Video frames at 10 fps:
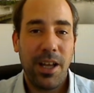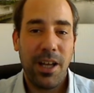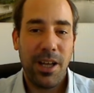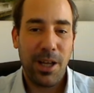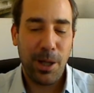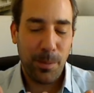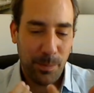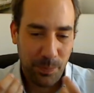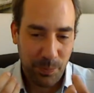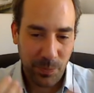
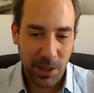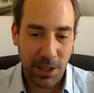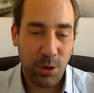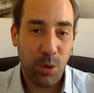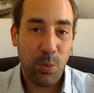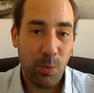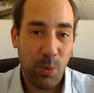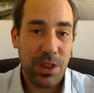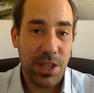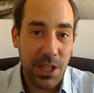
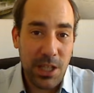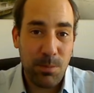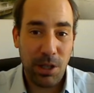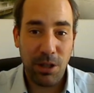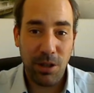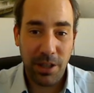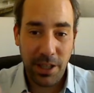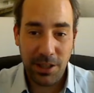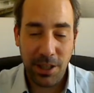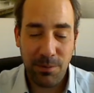with the email
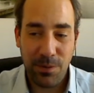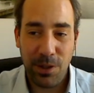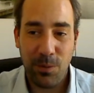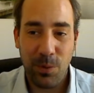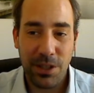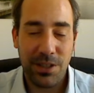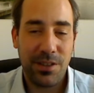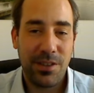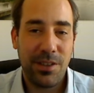and everything with it,